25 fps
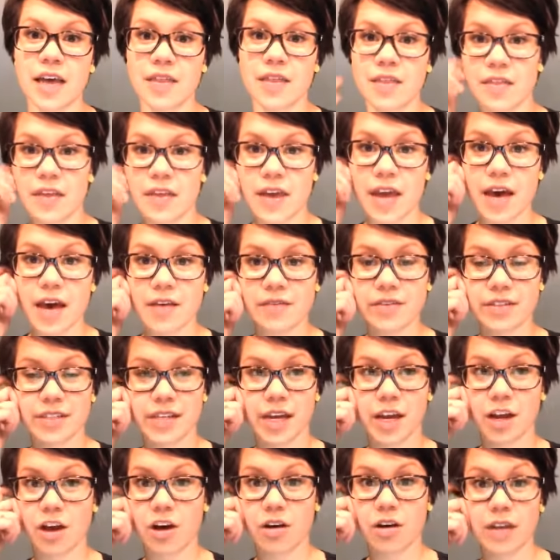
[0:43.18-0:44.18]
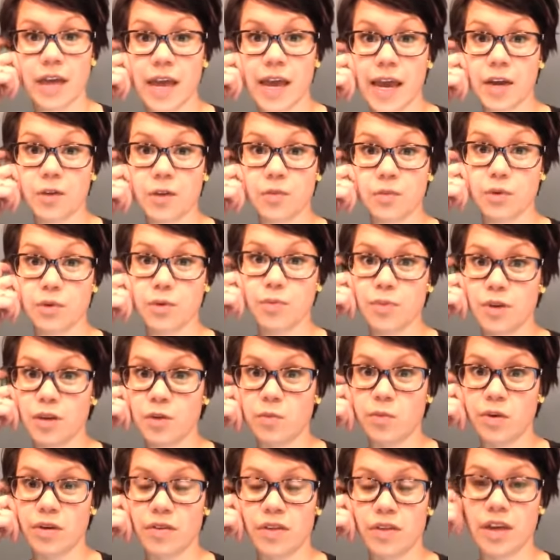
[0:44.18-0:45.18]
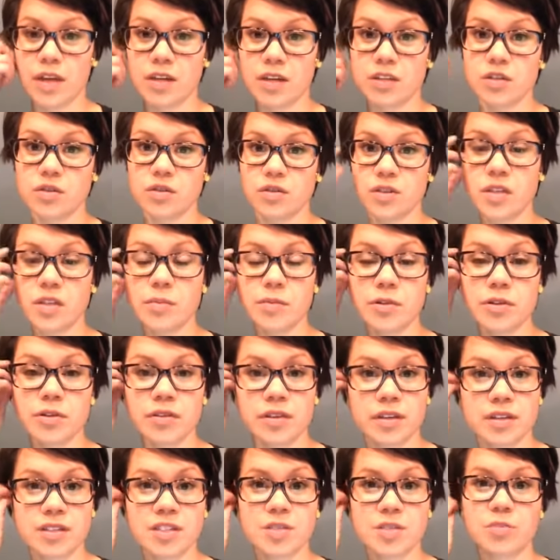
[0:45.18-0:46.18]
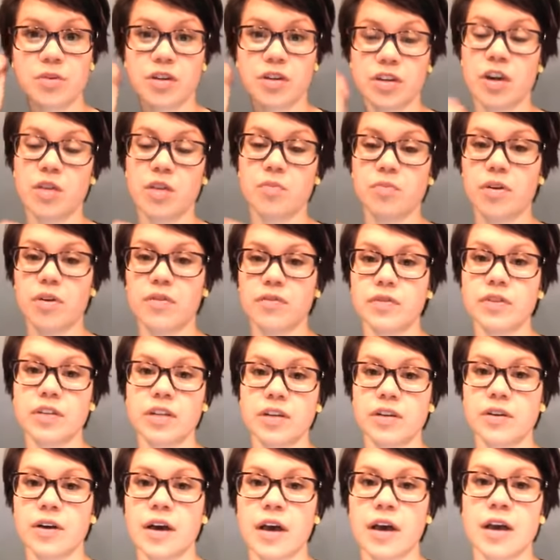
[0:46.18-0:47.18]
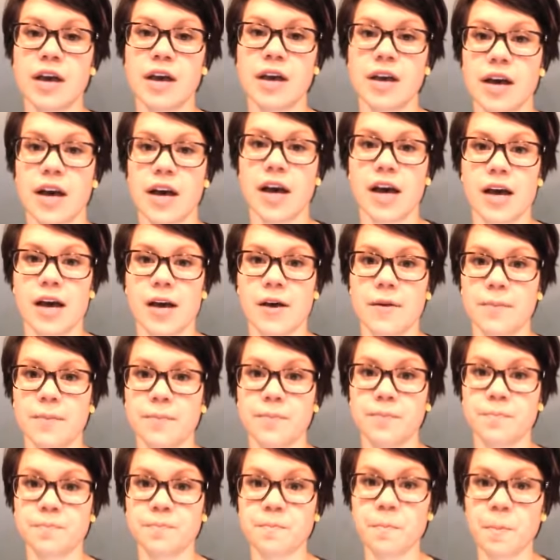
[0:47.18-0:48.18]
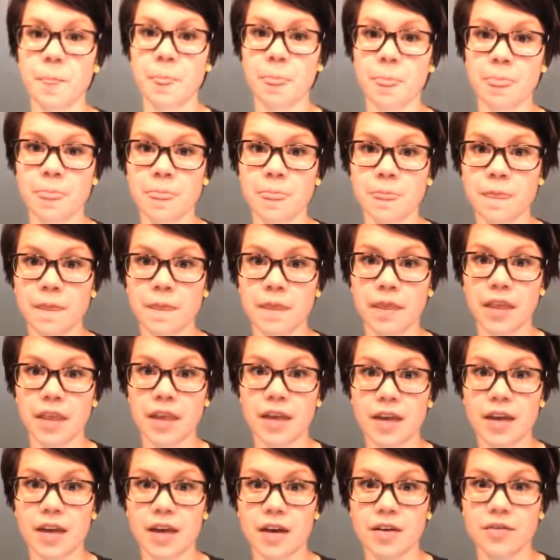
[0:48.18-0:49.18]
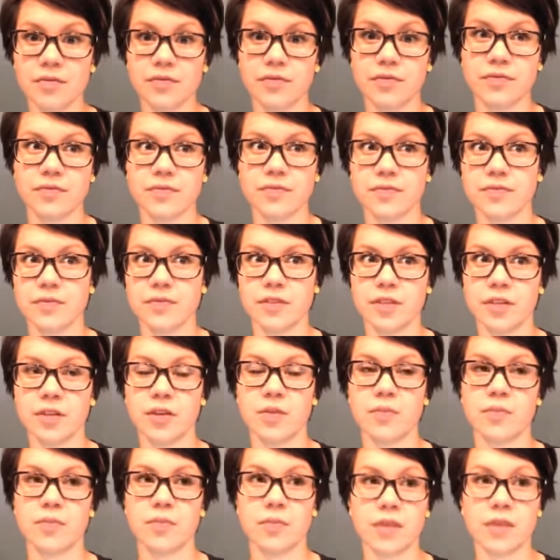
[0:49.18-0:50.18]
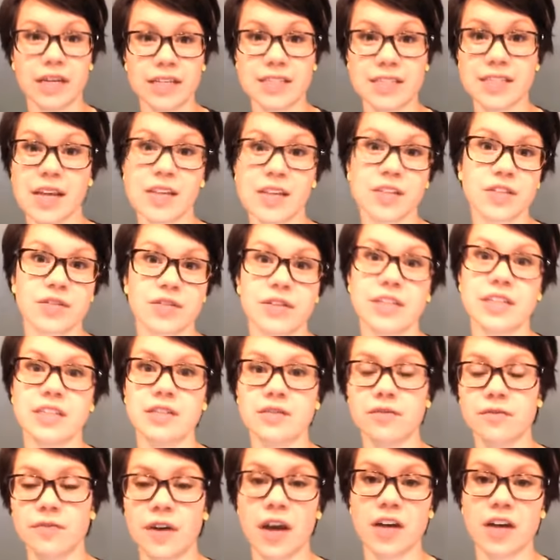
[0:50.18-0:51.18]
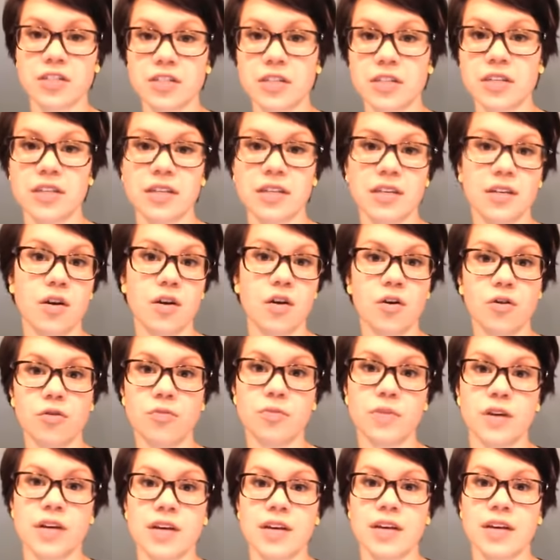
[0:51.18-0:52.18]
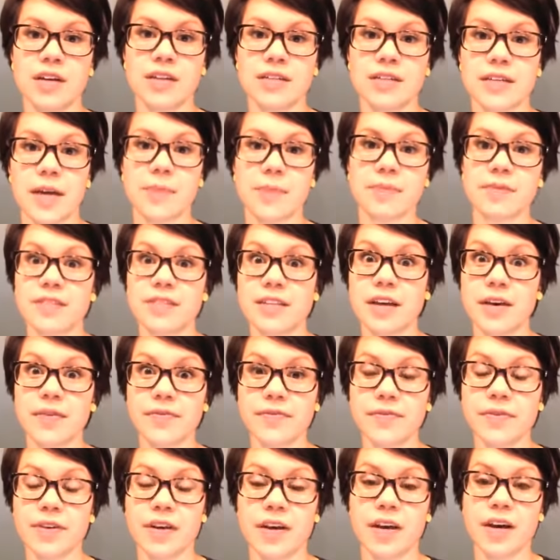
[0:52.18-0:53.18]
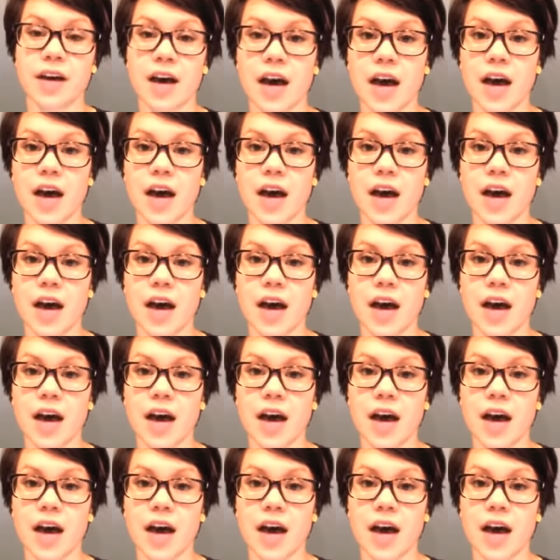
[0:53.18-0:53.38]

and they have a site called Ann Ruby where they do similar things to Brickyard Buffalo, of, you know, accessories and fashion and home type stuff.